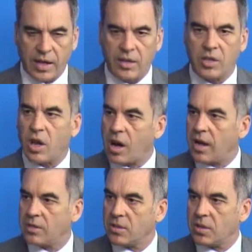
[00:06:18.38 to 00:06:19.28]
in the
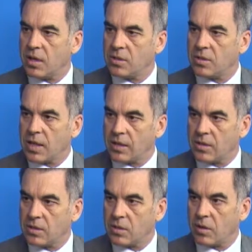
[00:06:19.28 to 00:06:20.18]
Einstein
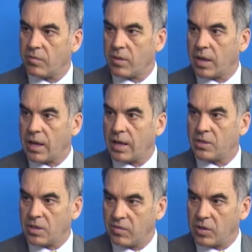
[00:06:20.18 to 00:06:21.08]
studies of
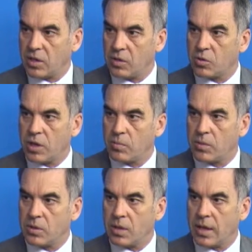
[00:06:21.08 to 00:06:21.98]
DVT
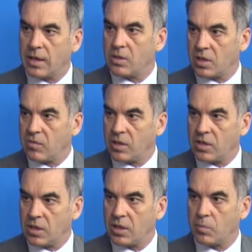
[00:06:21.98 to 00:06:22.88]
treatment and
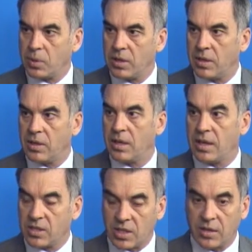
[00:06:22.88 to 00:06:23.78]
DVT and PE
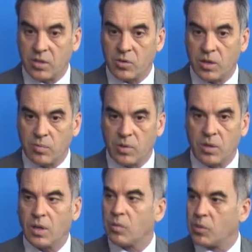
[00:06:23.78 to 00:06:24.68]
extended treatment,
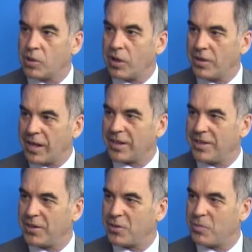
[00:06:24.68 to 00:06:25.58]
we showed net
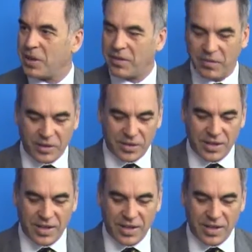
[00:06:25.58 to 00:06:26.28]
clinical benefit.